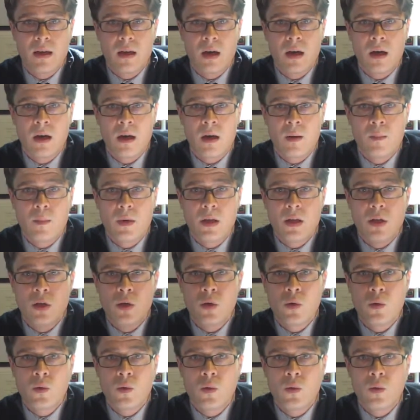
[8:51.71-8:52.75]

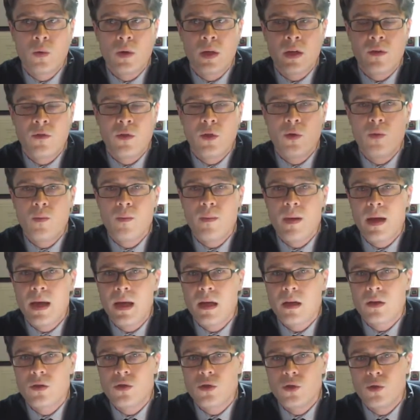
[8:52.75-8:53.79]
If you
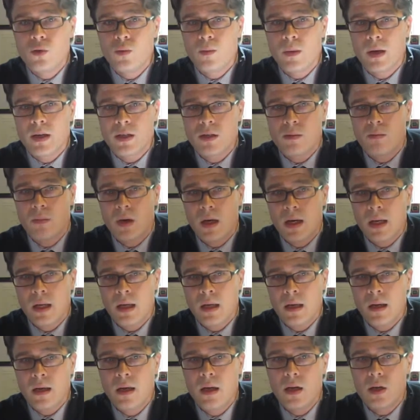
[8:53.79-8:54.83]
make too much
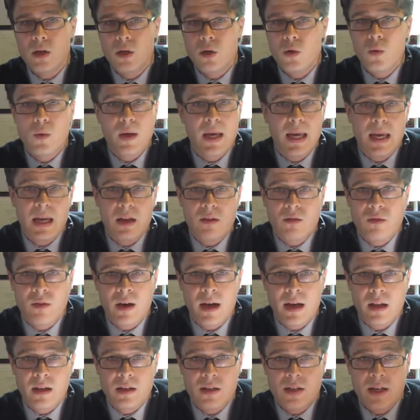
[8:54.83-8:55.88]
money, you can't
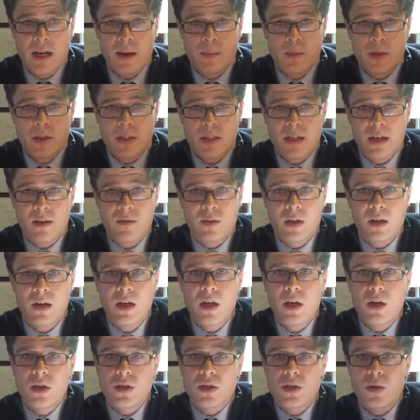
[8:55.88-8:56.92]
file a Chapter 7.
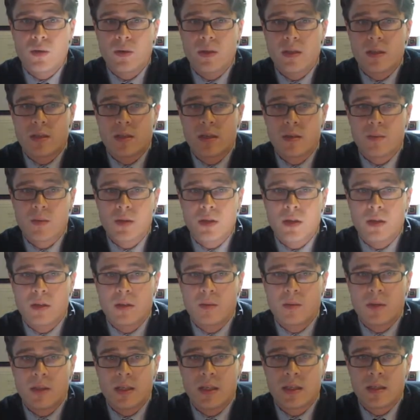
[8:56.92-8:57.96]
So in some
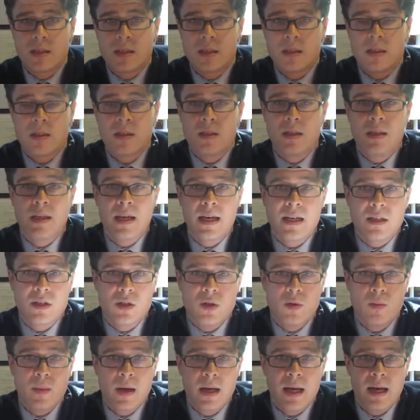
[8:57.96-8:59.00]
circumstances, yes,
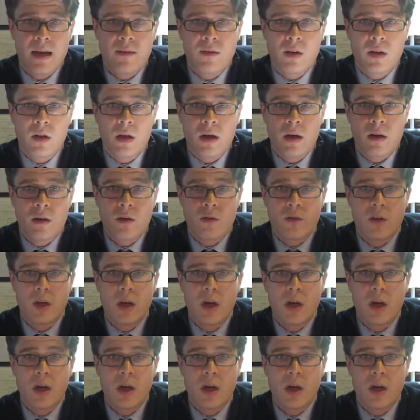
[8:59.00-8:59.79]
you may have a lot of